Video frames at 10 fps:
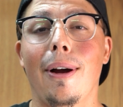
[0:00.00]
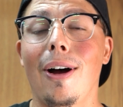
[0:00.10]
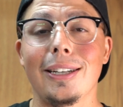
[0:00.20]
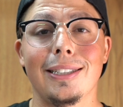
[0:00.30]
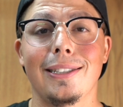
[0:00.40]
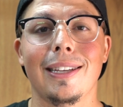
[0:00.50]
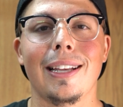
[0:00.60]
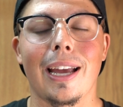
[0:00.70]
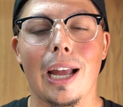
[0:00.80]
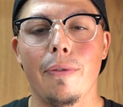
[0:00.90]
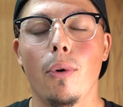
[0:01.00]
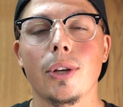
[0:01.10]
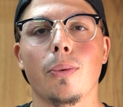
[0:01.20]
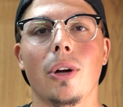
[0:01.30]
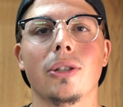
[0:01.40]
Honestly, like, I've
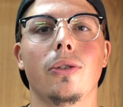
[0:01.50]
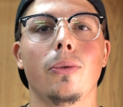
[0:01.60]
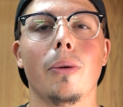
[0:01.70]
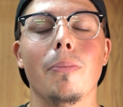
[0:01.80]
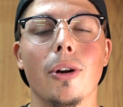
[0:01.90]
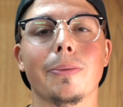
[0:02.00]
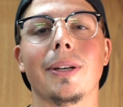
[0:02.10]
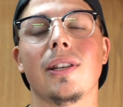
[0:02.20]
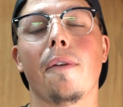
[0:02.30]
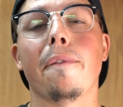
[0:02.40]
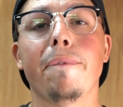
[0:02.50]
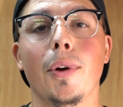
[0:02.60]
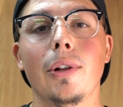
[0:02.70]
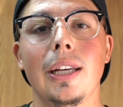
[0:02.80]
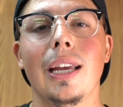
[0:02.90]
always wanted to immerse myself
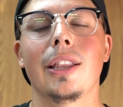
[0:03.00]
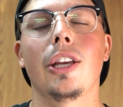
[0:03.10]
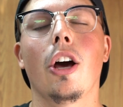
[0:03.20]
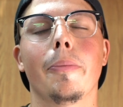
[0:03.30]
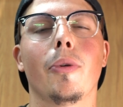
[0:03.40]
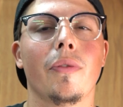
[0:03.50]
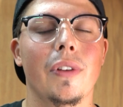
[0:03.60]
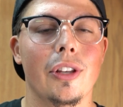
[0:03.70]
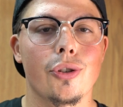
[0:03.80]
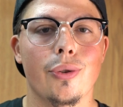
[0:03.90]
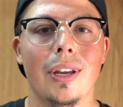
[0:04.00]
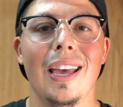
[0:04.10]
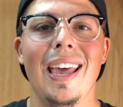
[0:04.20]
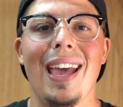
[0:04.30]
fully in the automotive industry,